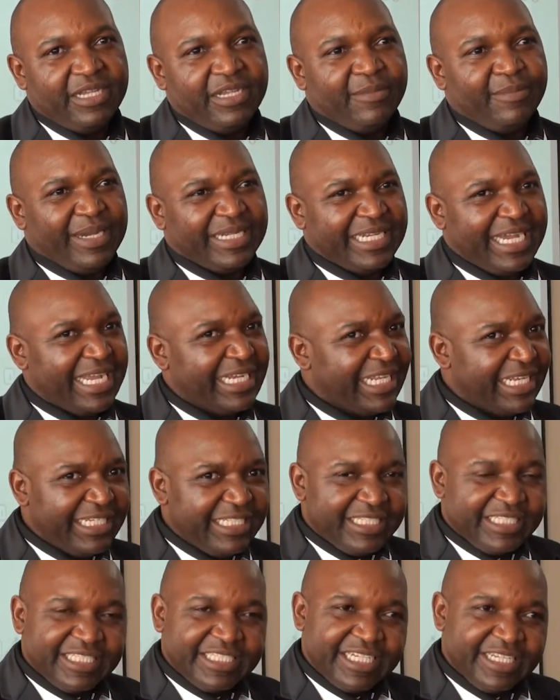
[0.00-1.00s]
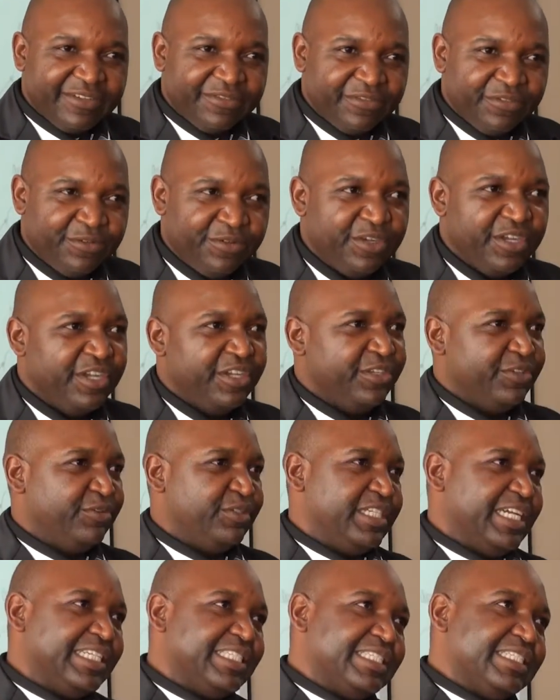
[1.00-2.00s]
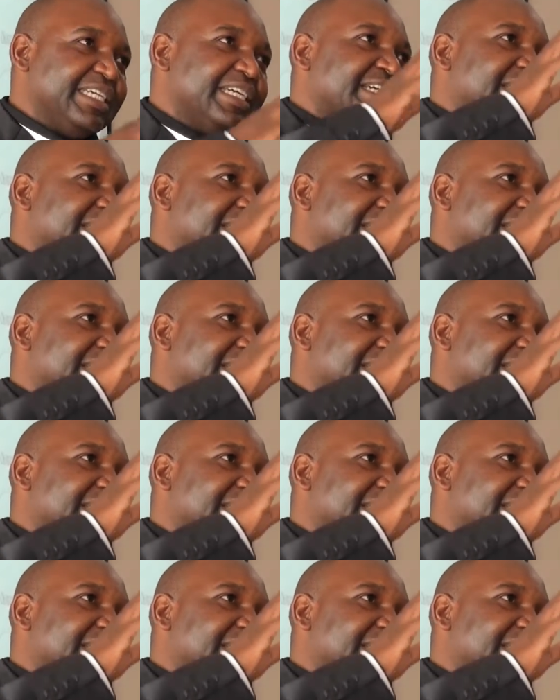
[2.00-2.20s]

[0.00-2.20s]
But under literature review, you just